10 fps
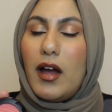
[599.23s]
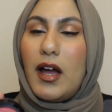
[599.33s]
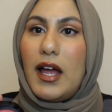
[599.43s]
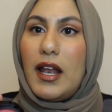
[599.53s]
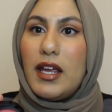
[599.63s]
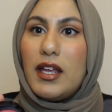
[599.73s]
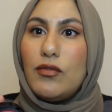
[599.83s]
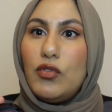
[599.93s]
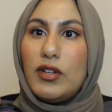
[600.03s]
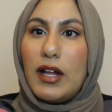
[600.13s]
And it
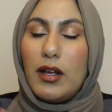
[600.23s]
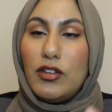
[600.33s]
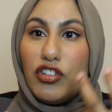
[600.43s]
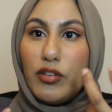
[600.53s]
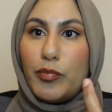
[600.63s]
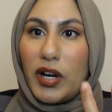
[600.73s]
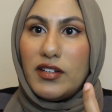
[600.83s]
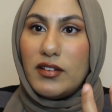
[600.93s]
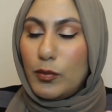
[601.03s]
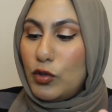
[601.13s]
gives you that, it just
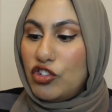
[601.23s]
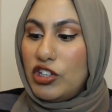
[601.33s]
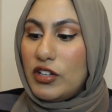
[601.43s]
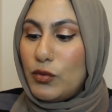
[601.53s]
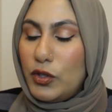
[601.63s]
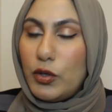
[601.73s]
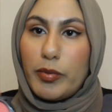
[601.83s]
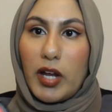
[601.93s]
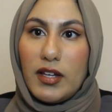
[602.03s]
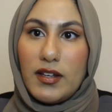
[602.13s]
brightens up your cheeks when you
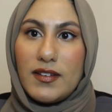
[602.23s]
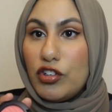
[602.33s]
apply this.